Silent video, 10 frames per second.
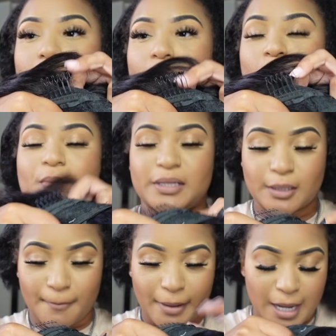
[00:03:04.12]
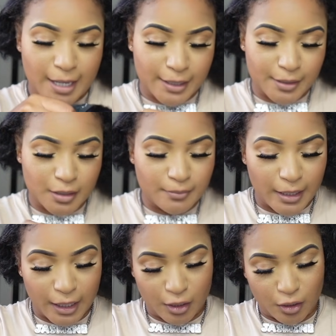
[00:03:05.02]
comb at the
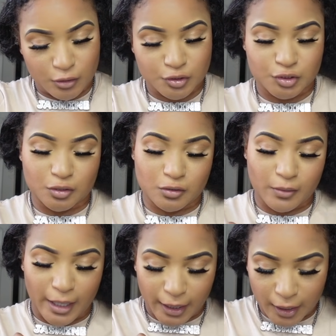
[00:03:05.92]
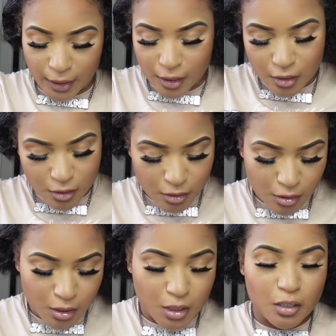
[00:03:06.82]
bottom, and also a
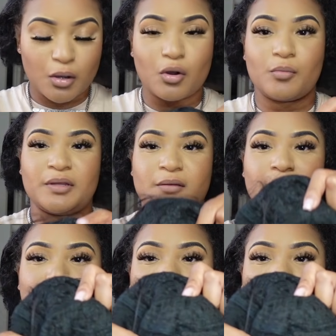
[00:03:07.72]
comb in the middle,